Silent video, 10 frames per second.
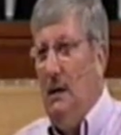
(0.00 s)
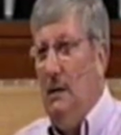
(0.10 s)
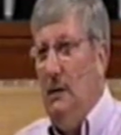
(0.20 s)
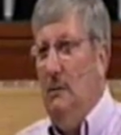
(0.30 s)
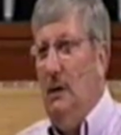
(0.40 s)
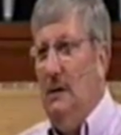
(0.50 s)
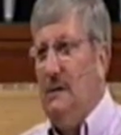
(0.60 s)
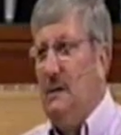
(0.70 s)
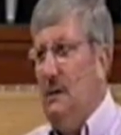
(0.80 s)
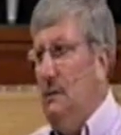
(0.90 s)
You
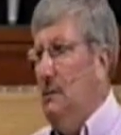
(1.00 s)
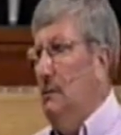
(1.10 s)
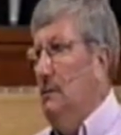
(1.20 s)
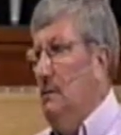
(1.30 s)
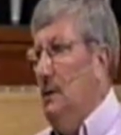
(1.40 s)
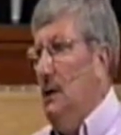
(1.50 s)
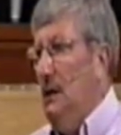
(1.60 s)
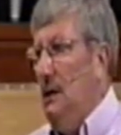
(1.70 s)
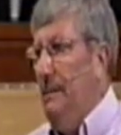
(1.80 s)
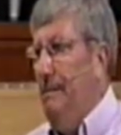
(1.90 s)
also
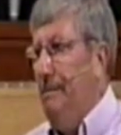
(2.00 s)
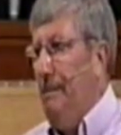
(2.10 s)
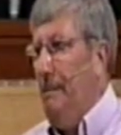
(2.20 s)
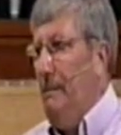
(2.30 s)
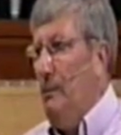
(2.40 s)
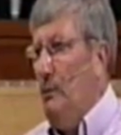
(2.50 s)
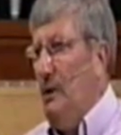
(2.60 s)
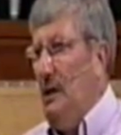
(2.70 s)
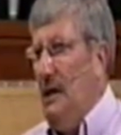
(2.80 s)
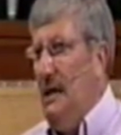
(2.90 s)

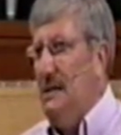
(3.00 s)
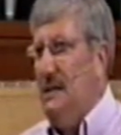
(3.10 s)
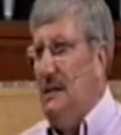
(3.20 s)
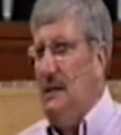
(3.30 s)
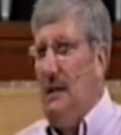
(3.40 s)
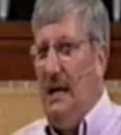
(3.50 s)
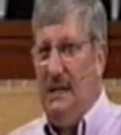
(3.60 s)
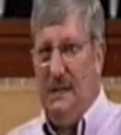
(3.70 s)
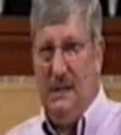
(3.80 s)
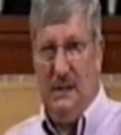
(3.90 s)
realize that the
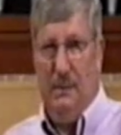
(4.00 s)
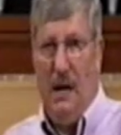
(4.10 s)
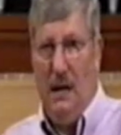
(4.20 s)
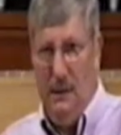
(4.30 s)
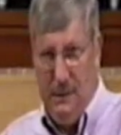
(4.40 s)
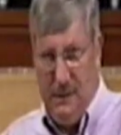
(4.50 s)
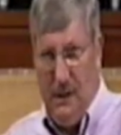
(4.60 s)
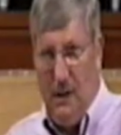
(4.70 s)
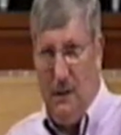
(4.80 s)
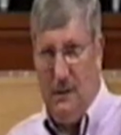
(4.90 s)
last 6 miles
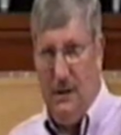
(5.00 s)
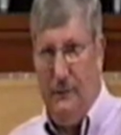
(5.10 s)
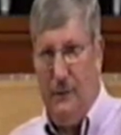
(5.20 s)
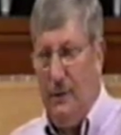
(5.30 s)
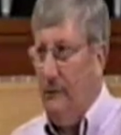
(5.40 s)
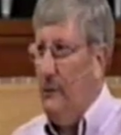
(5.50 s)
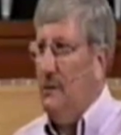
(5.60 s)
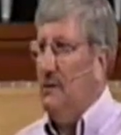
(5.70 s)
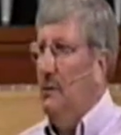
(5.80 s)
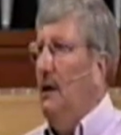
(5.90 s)
are tougher than the first
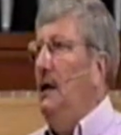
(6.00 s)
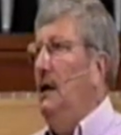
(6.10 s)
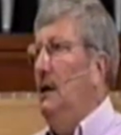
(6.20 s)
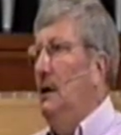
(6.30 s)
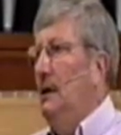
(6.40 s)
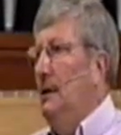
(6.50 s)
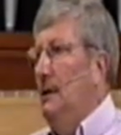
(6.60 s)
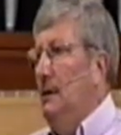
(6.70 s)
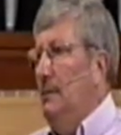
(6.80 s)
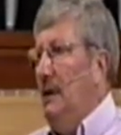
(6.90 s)
20,
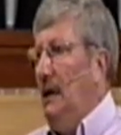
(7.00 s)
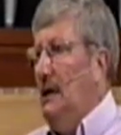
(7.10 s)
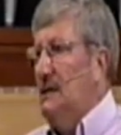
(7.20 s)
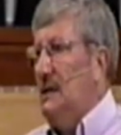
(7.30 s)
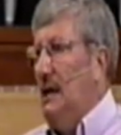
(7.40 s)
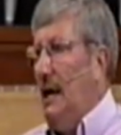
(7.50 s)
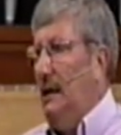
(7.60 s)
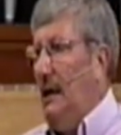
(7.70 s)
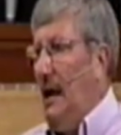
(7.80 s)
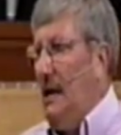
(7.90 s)
because
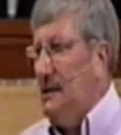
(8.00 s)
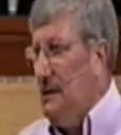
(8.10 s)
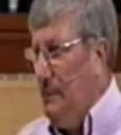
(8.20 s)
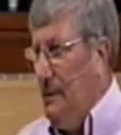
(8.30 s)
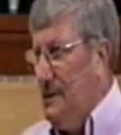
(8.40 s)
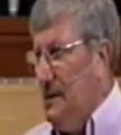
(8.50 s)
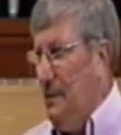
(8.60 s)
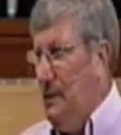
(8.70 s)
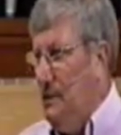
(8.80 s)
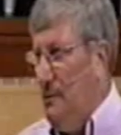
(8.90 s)
lactic acid builds up
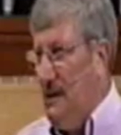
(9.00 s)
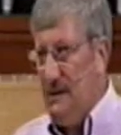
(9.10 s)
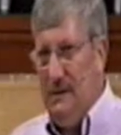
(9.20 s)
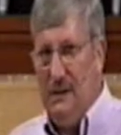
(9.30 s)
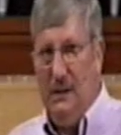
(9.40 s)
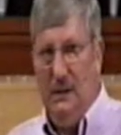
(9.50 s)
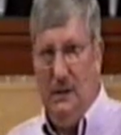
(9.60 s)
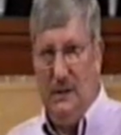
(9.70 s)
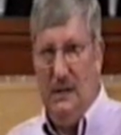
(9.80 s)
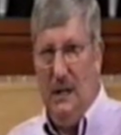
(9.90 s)
in your muscles, and it
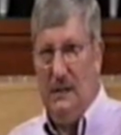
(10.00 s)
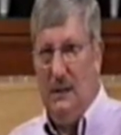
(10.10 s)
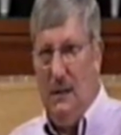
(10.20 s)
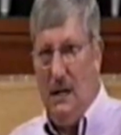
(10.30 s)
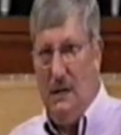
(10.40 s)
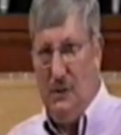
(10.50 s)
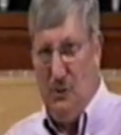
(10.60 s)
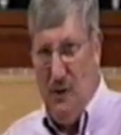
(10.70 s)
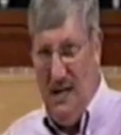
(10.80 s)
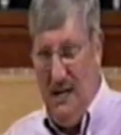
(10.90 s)
just takes a lot of
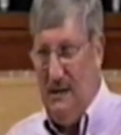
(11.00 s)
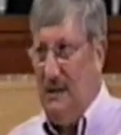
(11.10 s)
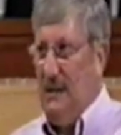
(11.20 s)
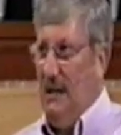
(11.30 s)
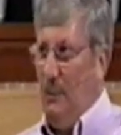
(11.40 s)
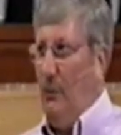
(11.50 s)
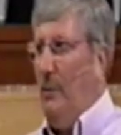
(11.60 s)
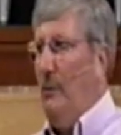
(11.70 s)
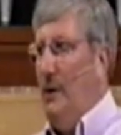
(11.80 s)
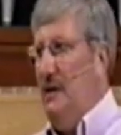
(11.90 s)
training, it takes a lot of
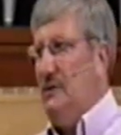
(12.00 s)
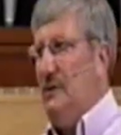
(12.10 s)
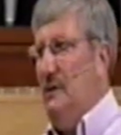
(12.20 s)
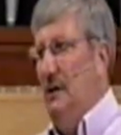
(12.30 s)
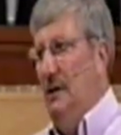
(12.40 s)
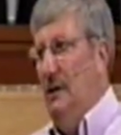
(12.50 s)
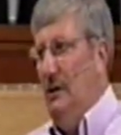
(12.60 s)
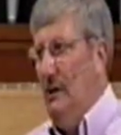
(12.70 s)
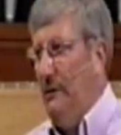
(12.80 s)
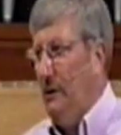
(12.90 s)
preparation. You
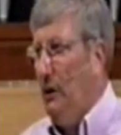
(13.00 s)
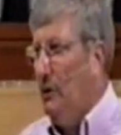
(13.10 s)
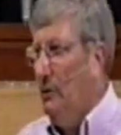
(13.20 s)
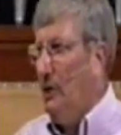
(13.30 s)
have to load